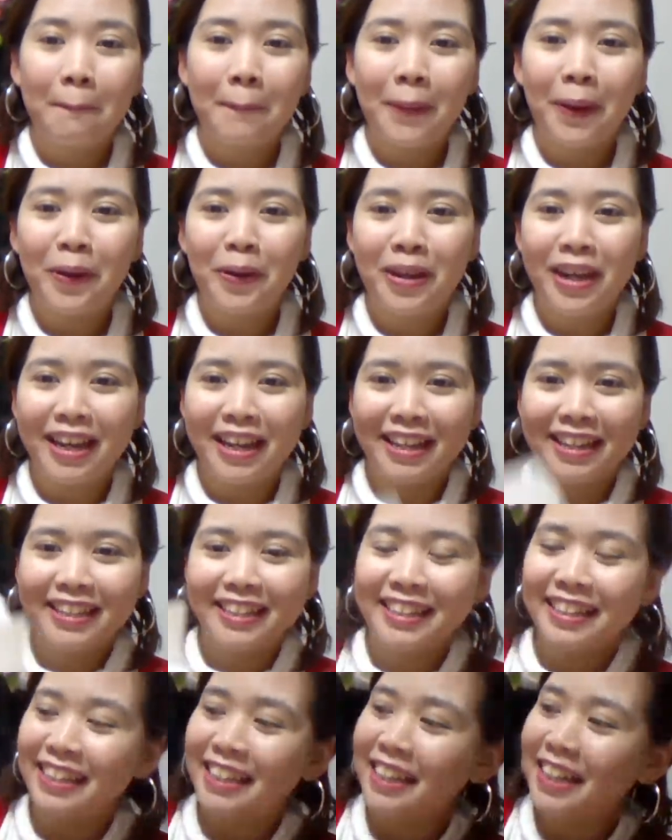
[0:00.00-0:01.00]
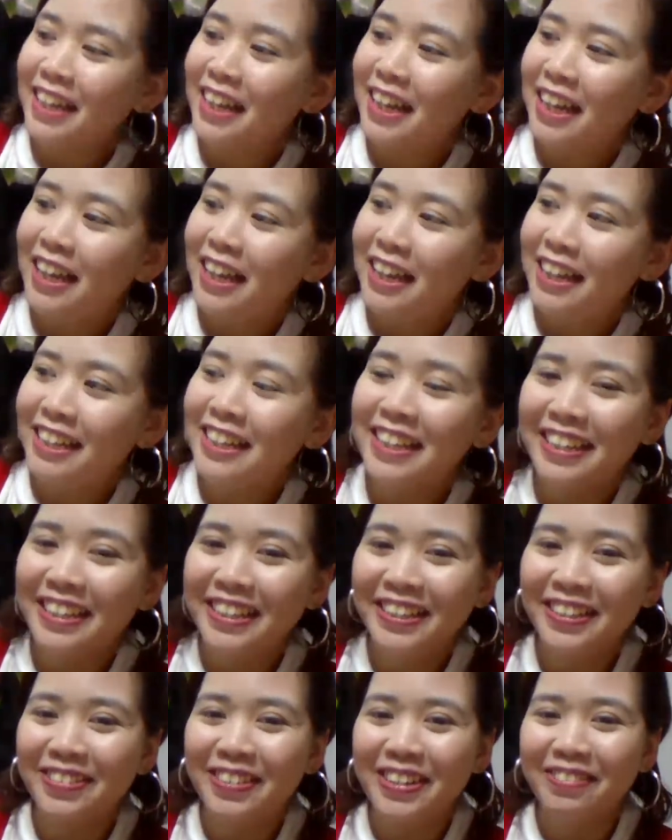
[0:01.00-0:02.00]
Okay.
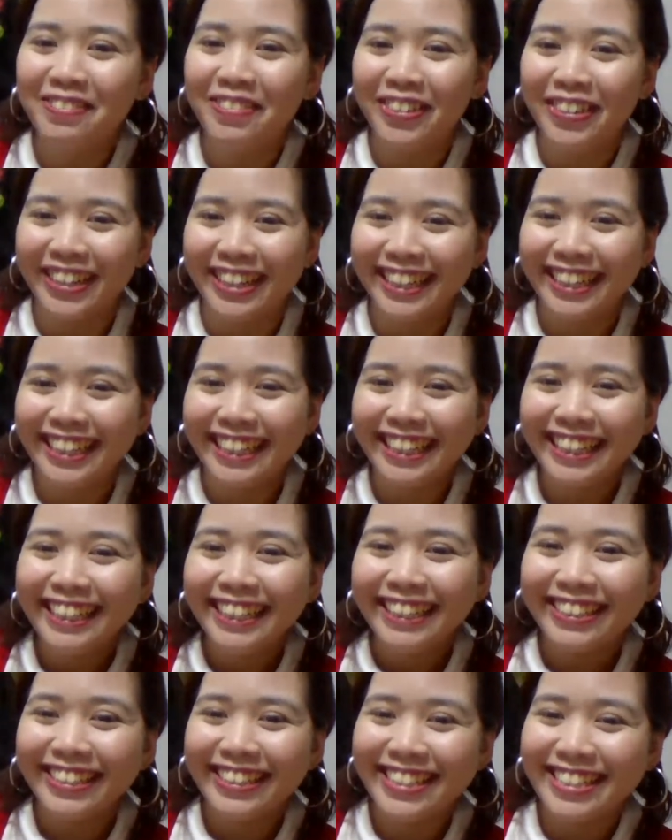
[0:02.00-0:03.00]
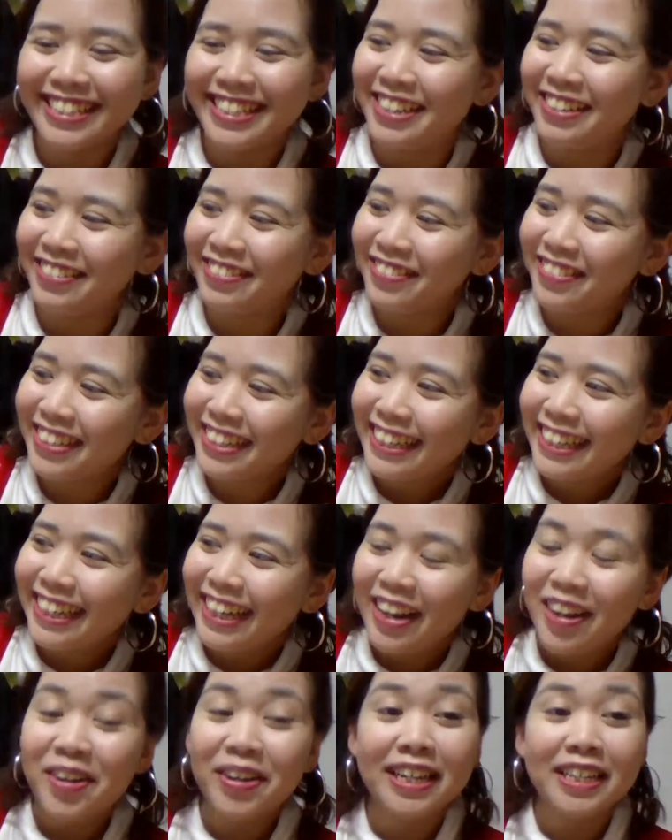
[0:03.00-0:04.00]
One more. Good job.
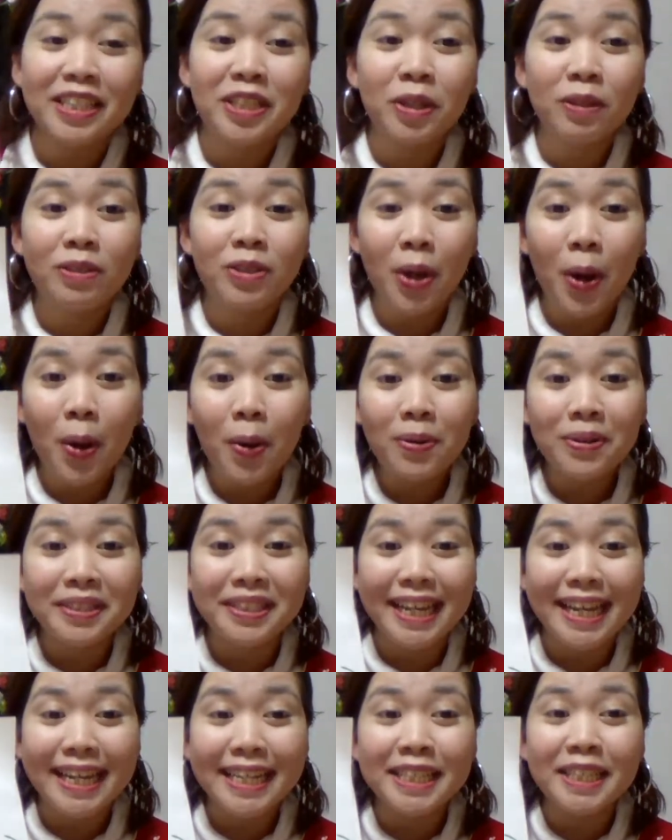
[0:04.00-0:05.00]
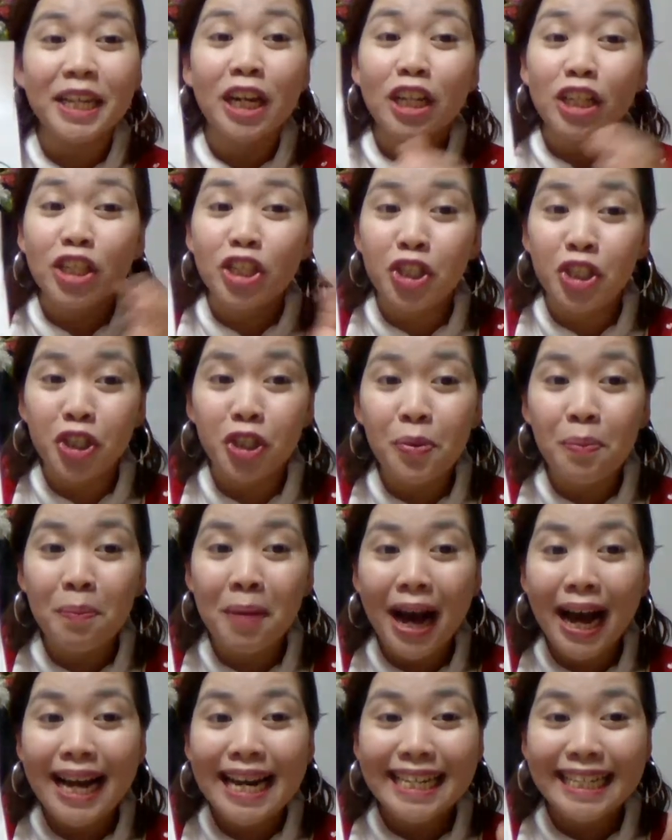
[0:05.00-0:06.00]
Okay, so toes is
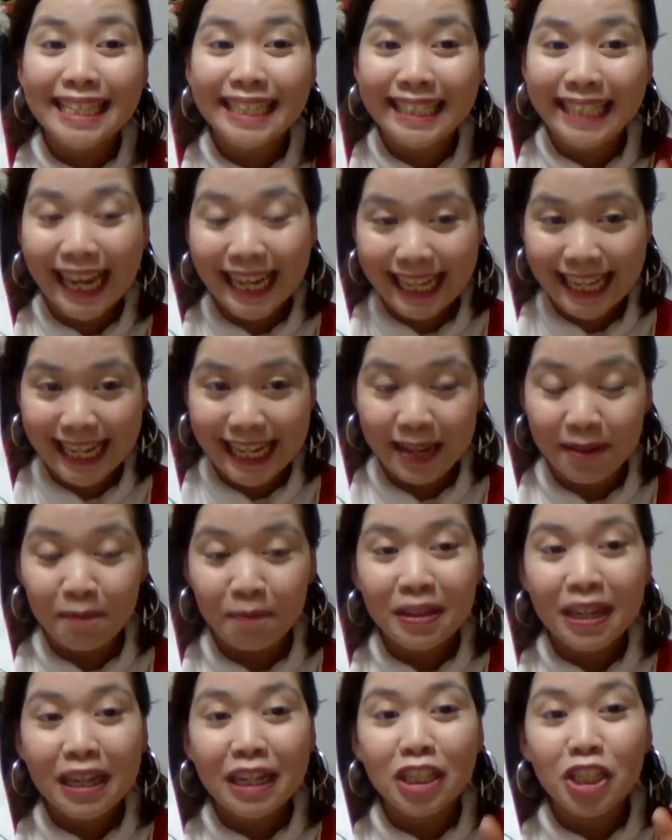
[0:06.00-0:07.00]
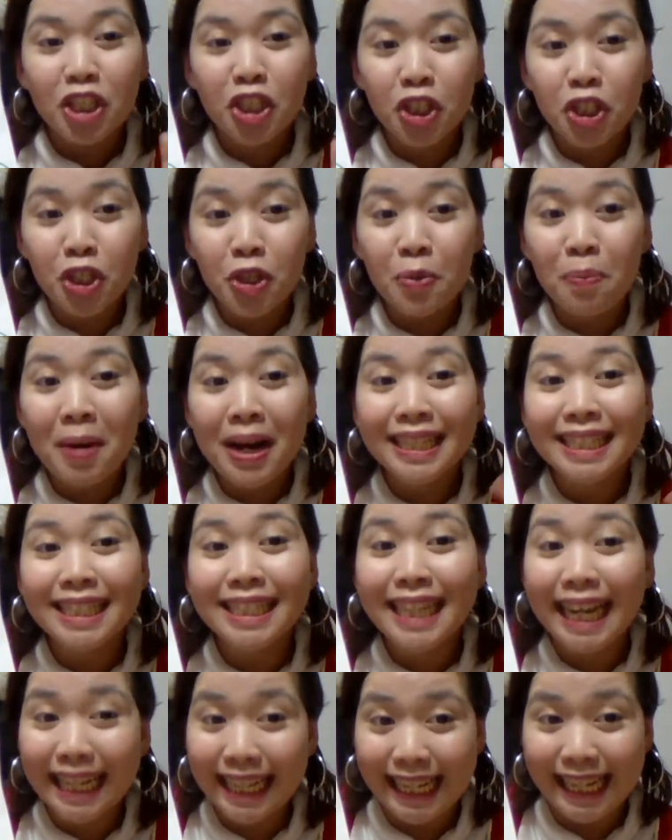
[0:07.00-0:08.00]
tsumasaki.
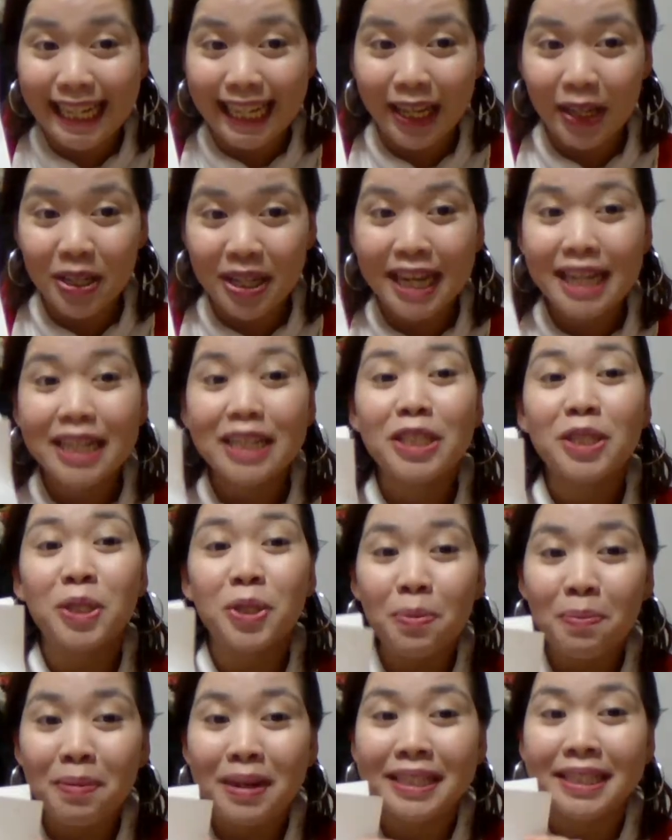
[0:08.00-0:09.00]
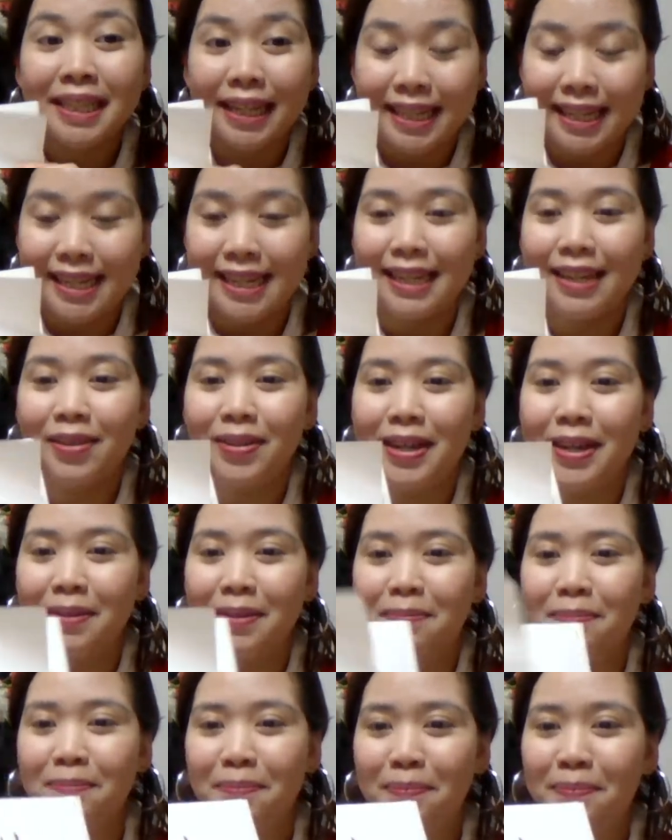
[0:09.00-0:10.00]
Tsumasaki, okay? Tsumasaki,
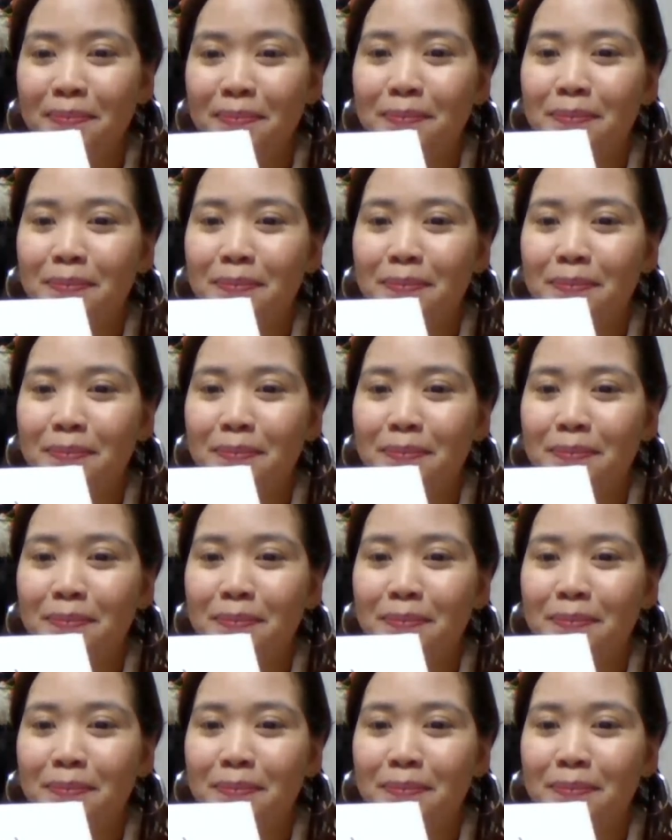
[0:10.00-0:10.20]
okay.